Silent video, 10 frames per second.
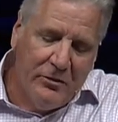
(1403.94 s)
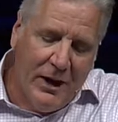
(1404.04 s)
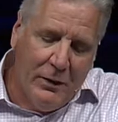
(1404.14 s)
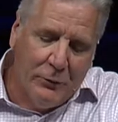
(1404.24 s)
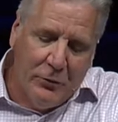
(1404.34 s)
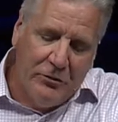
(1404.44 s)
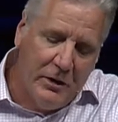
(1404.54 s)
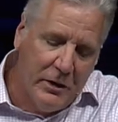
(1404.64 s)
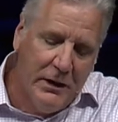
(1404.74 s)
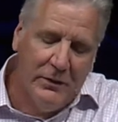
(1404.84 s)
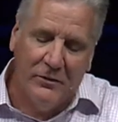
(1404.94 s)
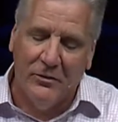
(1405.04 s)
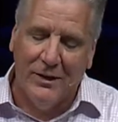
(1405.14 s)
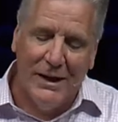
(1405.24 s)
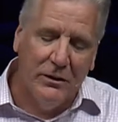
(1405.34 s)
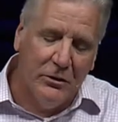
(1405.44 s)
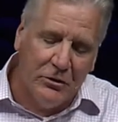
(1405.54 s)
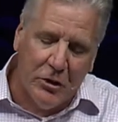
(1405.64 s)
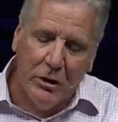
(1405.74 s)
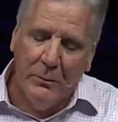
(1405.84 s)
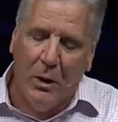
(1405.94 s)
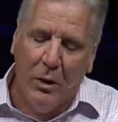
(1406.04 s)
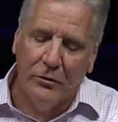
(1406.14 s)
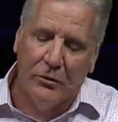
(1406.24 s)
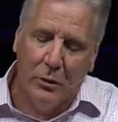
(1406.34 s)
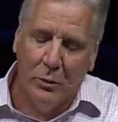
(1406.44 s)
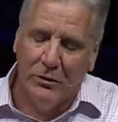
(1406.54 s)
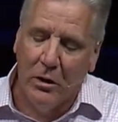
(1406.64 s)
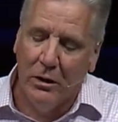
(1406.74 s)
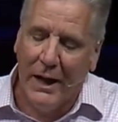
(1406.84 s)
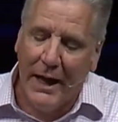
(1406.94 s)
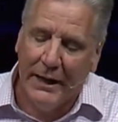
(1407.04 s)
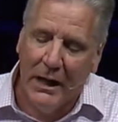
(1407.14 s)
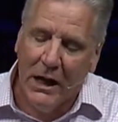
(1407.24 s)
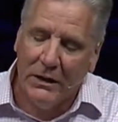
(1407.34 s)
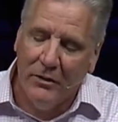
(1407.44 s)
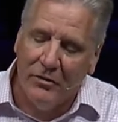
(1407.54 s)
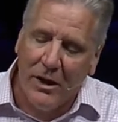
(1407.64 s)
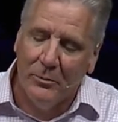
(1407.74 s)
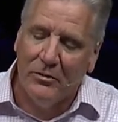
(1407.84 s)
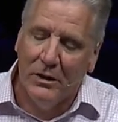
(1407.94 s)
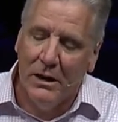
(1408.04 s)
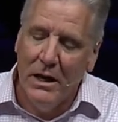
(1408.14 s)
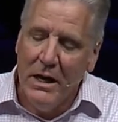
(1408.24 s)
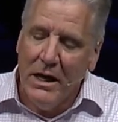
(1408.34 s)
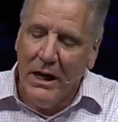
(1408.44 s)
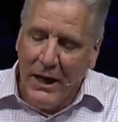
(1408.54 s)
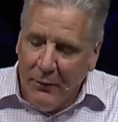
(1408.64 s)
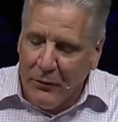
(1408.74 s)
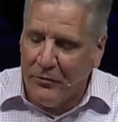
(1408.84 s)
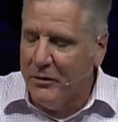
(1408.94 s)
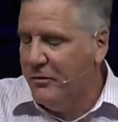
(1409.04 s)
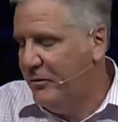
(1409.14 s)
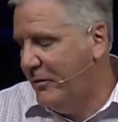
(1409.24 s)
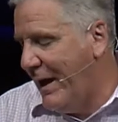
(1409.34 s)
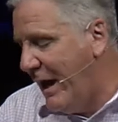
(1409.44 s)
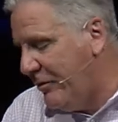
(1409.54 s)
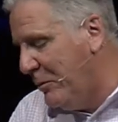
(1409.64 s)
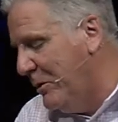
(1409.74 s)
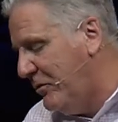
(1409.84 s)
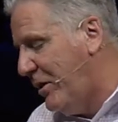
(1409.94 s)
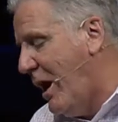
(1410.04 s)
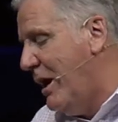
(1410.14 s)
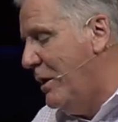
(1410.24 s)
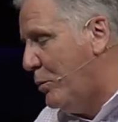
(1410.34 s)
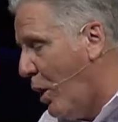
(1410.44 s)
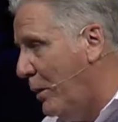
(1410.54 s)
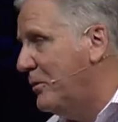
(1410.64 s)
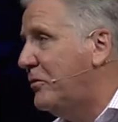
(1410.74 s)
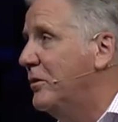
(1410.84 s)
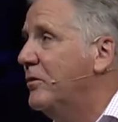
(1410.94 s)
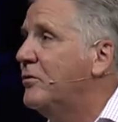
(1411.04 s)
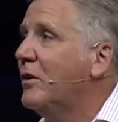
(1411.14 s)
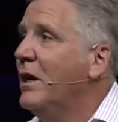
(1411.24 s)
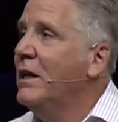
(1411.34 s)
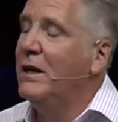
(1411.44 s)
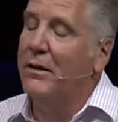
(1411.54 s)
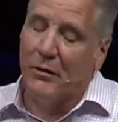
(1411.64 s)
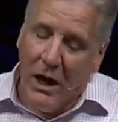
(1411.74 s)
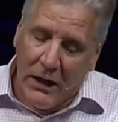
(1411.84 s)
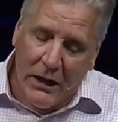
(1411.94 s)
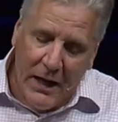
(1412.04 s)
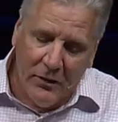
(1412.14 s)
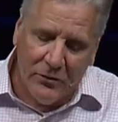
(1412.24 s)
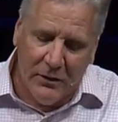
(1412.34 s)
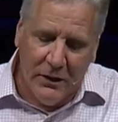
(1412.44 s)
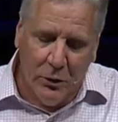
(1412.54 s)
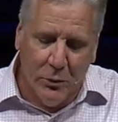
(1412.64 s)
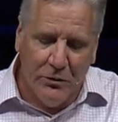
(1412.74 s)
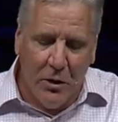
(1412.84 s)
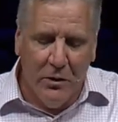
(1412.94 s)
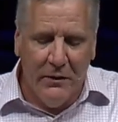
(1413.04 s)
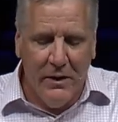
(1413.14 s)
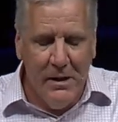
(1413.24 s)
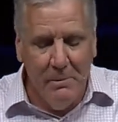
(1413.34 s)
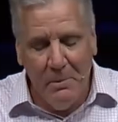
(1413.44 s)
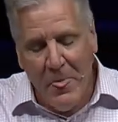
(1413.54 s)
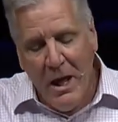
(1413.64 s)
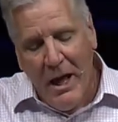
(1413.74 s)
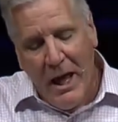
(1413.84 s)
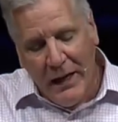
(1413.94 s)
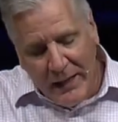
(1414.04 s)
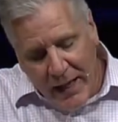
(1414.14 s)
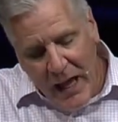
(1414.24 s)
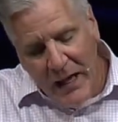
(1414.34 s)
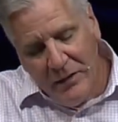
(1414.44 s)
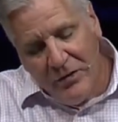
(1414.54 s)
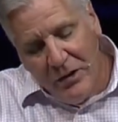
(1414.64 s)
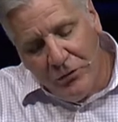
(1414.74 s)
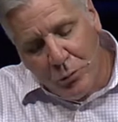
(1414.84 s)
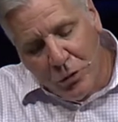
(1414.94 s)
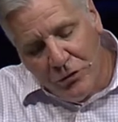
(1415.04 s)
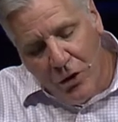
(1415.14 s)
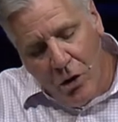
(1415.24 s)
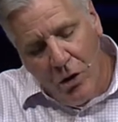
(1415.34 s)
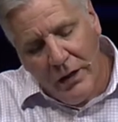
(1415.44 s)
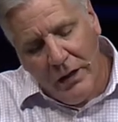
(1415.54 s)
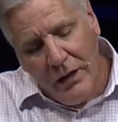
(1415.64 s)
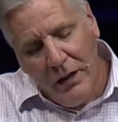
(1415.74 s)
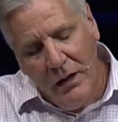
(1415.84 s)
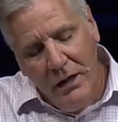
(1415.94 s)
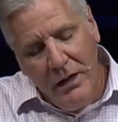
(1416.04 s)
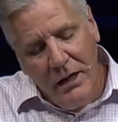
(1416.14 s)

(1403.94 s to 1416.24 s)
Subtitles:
set out for Syria. This is the end of the journey. Paul's going to return to Antioch. He stops in Ephesus. They ask him to stay. He promises, if God allows it, that he'll return to them. And again, as he's returning